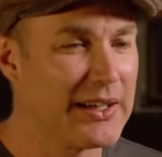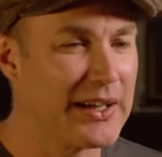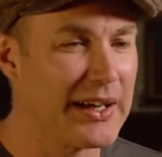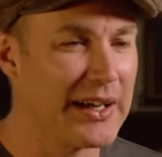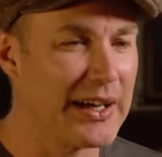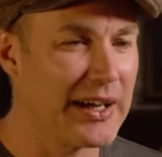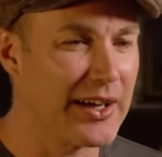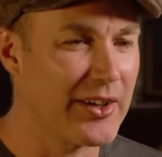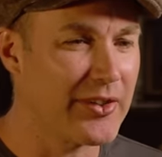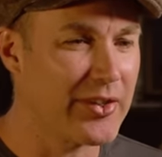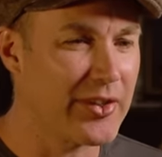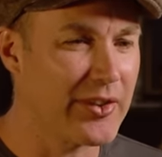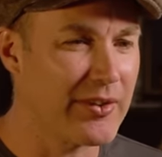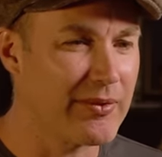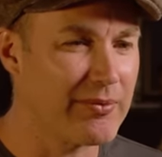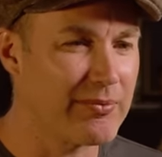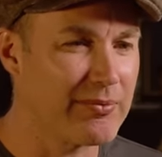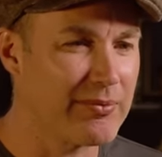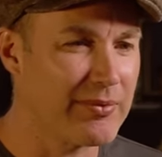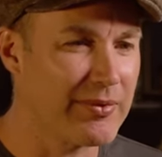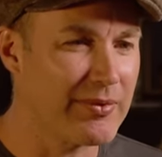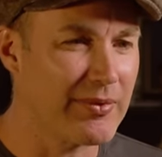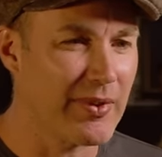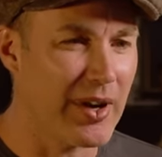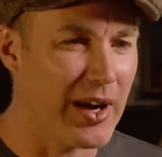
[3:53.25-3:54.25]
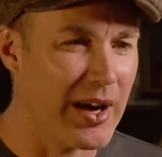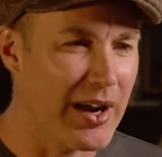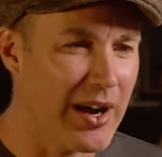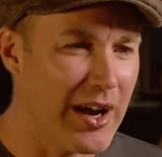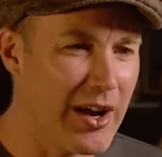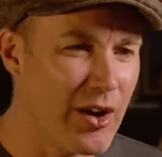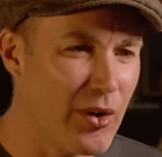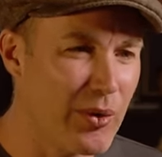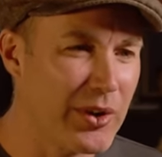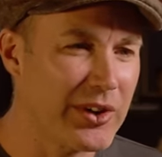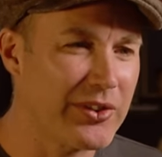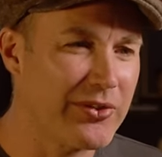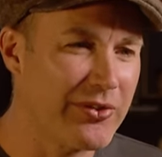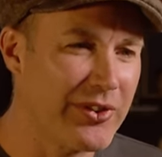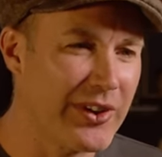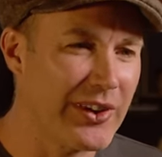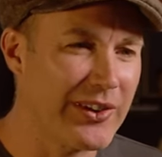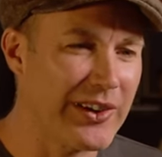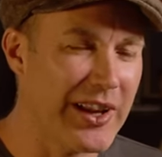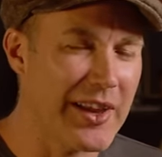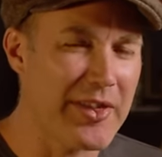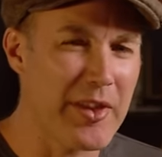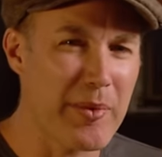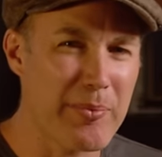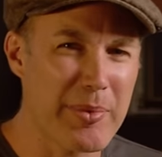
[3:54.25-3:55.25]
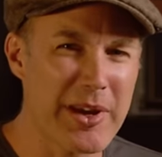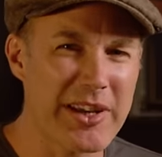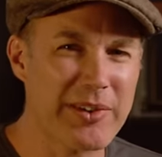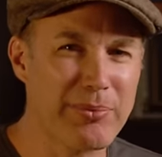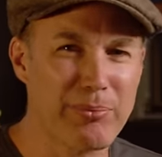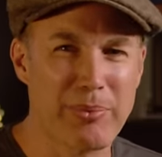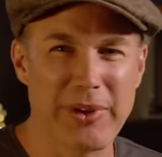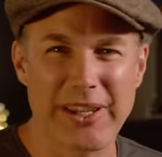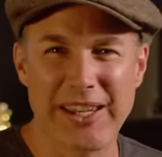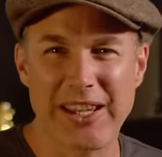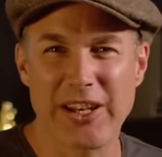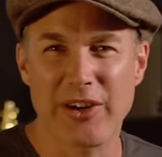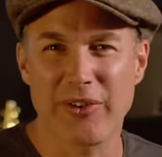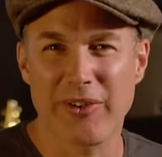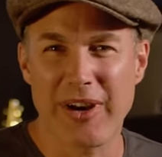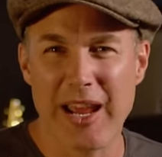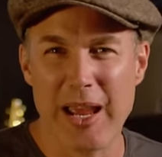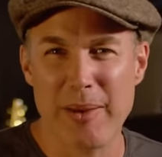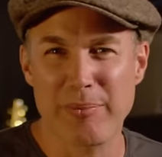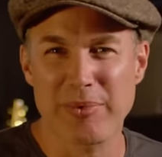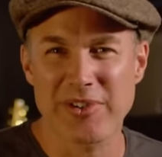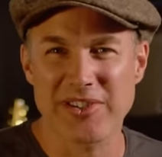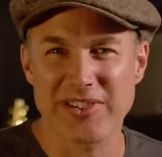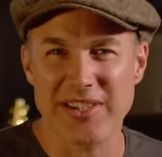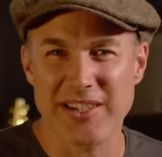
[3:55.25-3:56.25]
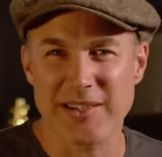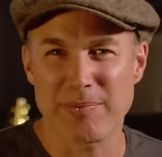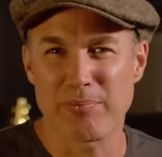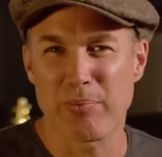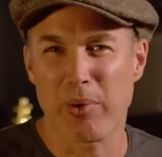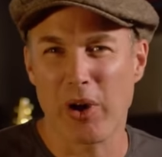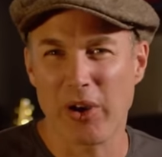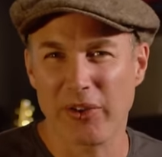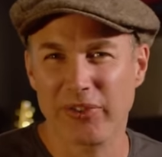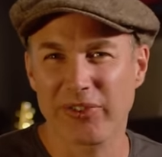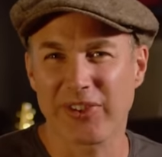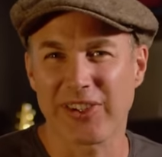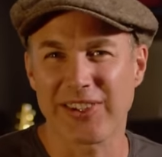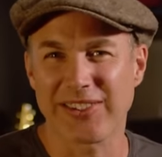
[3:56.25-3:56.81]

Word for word: I always feel like the best beginner amp is this Boss